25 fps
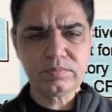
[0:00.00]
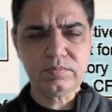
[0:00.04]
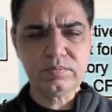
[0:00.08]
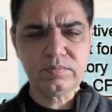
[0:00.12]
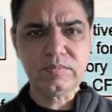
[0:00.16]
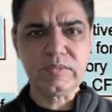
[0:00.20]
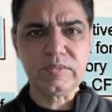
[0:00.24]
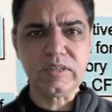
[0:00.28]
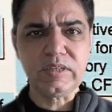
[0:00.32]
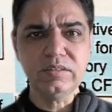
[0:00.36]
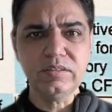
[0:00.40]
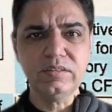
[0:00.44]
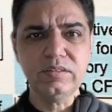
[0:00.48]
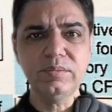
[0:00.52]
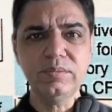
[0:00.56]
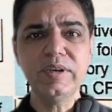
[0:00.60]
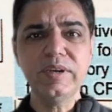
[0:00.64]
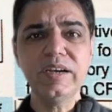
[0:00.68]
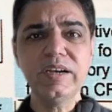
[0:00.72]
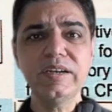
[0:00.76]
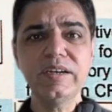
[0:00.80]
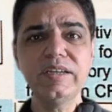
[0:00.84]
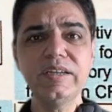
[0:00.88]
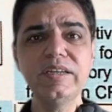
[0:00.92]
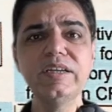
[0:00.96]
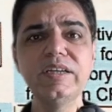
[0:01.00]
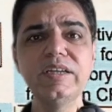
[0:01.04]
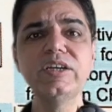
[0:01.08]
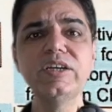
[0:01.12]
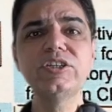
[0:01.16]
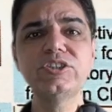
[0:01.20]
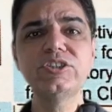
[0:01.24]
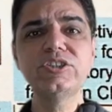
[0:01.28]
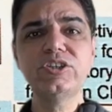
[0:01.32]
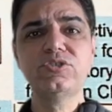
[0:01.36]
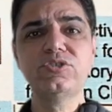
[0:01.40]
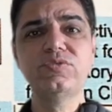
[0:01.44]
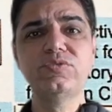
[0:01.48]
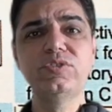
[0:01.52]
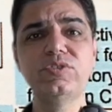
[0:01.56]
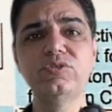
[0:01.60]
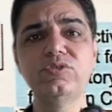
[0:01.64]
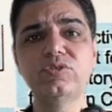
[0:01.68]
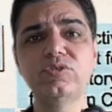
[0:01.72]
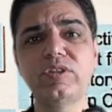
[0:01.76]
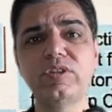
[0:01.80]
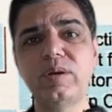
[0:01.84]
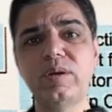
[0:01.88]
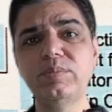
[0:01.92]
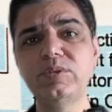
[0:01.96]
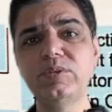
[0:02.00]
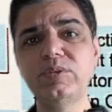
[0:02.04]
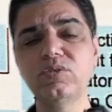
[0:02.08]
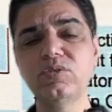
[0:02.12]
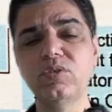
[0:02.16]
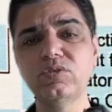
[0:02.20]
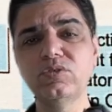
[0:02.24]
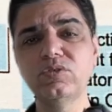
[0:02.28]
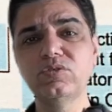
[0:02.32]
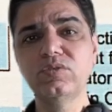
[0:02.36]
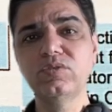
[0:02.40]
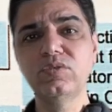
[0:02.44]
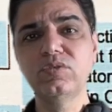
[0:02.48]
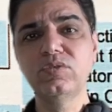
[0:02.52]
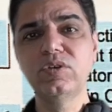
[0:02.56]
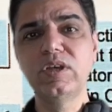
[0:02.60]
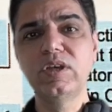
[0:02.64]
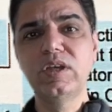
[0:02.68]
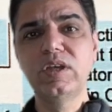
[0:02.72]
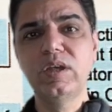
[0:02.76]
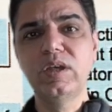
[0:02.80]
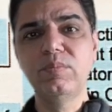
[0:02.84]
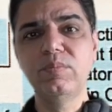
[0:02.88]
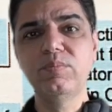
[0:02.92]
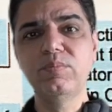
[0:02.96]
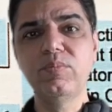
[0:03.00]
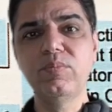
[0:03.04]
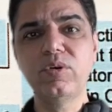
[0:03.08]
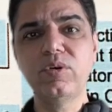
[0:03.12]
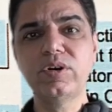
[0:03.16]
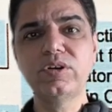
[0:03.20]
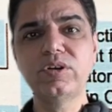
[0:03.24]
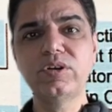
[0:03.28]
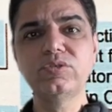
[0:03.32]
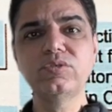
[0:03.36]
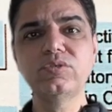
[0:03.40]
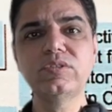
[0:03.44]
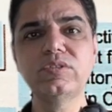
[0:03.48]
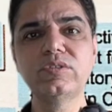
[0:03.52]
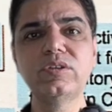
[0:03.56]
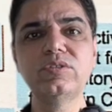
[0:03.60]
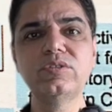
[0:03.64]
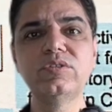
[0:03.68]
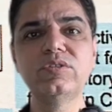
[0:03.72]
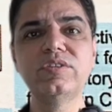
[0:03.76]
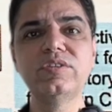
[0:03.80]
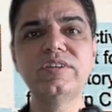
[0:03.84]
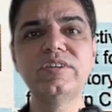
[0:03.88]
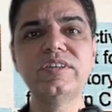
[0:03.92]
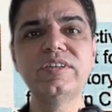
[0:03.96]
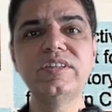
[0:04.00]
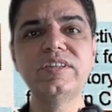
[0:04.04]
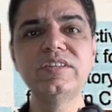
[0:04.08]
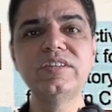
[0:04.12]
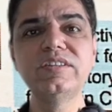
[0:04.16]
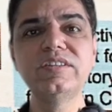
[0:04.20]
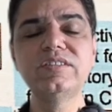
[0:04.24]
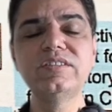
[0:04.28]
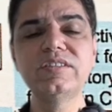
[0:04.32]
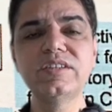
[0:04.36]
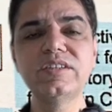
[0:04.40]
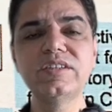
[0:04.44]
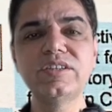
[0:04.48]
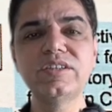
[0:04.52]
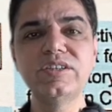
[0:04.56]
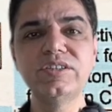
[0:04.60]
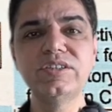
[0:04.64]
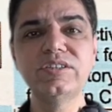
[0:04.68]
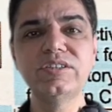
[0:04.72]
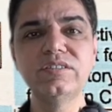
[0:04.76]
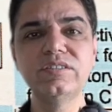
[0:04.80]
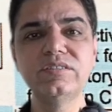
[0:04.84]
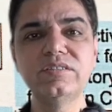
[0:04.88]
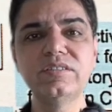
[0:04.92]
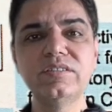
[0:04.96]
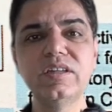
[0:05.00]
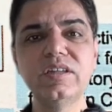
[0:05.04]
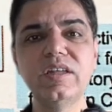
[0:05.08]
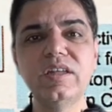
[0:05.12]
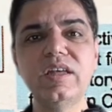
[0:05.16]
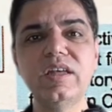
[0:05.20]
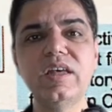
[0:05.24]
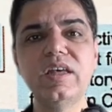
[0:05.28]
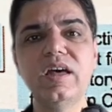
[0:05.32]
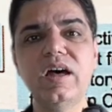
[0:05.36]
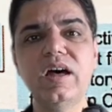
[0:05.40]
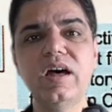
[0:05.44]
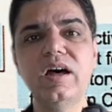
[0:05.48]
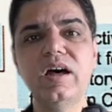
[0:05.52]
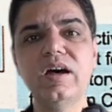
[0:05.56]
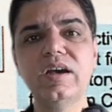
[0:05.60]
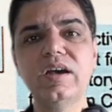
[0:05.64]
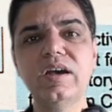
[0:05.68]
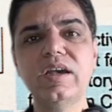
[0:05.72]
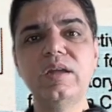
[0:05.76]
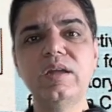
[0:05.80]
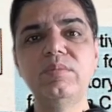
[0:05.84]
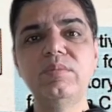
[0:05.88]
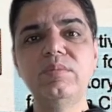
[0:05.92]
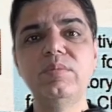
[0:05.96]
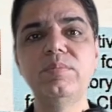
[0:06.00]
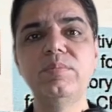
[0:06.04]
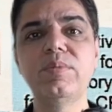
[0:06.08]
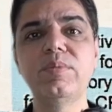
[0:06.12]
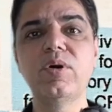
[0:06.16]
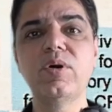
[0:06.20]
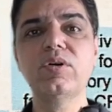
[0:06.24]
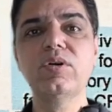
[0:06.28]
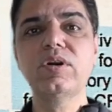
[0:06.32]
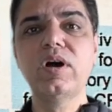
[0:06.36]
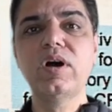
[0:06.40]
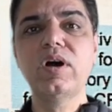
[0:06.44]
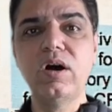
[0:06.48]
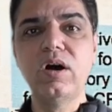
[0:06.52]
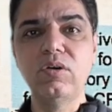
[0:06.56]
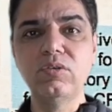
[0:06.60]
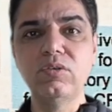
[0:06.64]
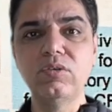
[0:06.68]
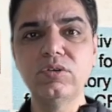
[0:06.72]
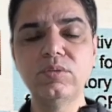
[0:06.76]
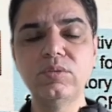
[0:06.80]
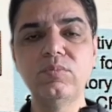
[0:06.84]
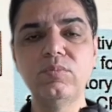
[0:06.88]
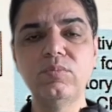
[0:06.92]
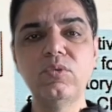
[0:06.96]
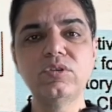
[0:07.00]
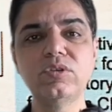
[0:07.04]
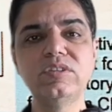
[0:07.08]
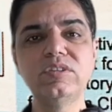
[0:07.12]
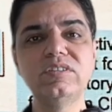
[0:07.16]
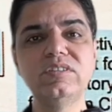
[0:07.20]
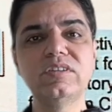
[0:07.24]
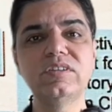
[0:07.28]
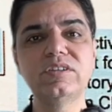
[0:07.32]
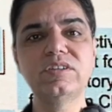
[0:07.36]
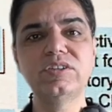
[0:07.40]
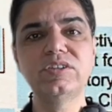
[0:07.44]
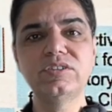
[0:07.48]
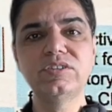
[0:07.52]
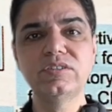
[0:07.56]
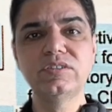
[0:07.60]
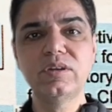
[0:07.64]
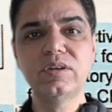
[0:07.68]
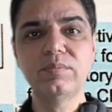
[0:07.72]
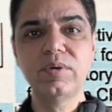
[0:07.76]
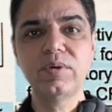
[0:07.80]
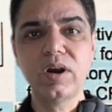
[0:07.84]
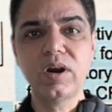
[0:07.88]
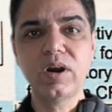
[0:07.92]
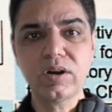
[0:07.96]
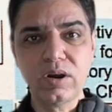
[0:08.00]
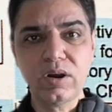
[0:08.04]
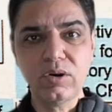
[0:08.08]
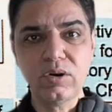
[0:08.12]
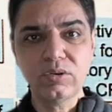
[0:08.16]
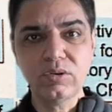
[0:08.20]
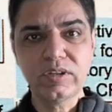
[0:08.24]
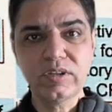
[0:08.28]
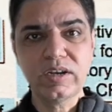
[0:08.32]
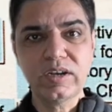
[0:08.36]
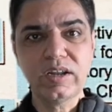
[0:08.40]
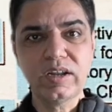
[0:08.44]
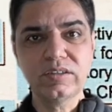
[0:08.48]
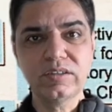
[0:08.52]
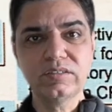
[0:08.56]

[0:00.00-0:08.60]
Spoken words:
Similarly, chest physiotherapy is also important so that the routine secretions can be brought out. The more these secretions are brought out, the lungs